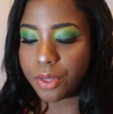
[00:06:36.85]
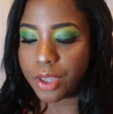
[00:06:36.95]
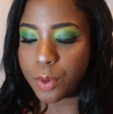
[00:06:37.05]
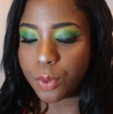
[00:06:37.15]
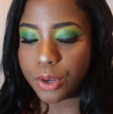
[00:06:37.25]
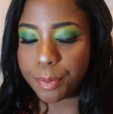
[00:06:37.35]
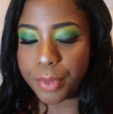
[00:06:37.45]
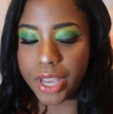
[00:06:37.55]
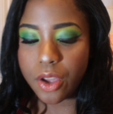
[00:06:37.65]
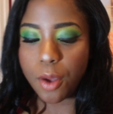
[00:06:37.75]
they would
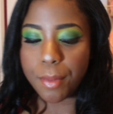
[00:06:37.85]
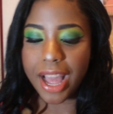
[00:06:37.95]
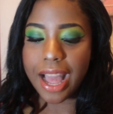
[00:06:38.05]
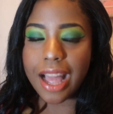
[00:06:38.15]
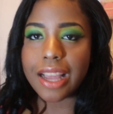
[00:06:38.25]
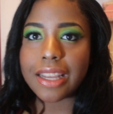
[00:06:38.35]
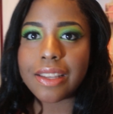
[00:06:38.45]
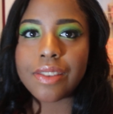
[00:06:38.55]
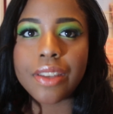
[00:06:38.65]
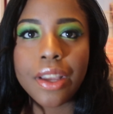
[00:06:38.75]
be on my
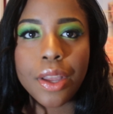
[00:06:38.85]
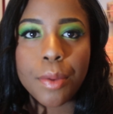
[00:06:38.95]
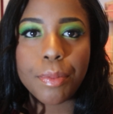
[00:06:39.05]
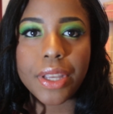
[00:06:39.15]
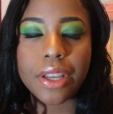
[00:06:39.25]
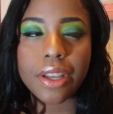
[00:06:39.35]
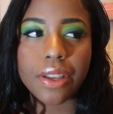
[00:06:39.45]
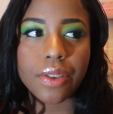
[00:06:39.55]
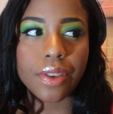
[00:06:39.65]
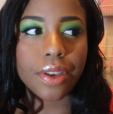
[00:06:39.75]
eyes,
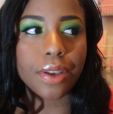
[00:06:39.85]
because